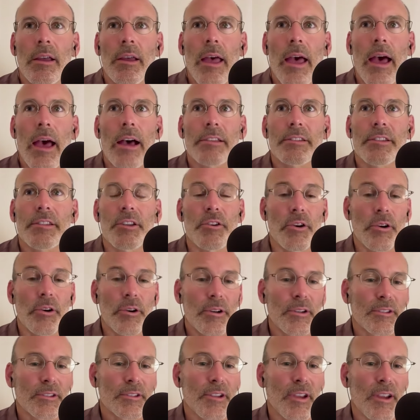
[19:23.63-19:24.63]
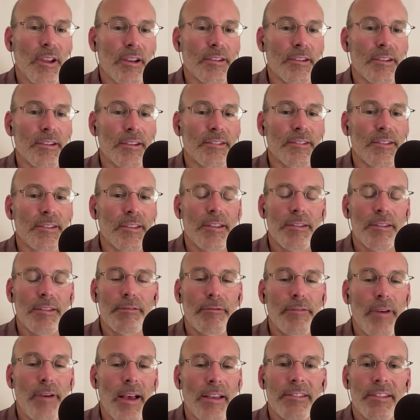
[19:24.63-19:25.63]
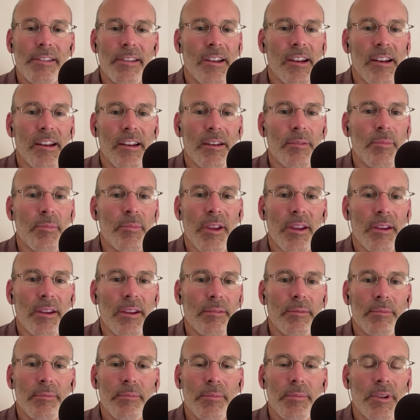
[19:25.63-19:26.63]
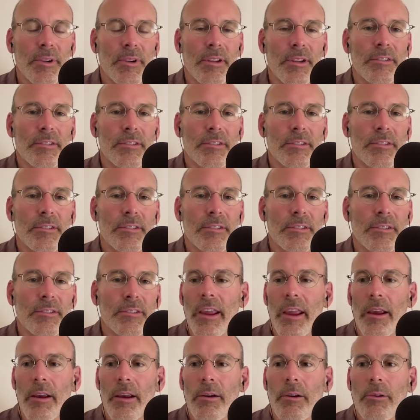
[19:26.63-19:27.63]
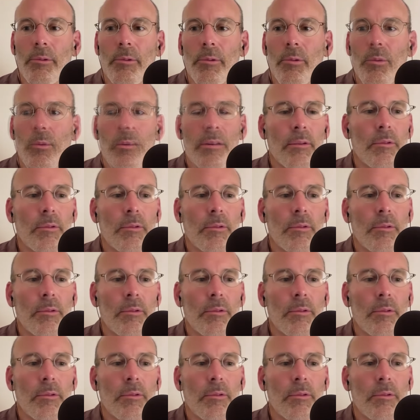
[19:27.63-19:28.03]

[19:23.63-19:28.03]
As a neuroscientist, this fascinated me because I was thinking,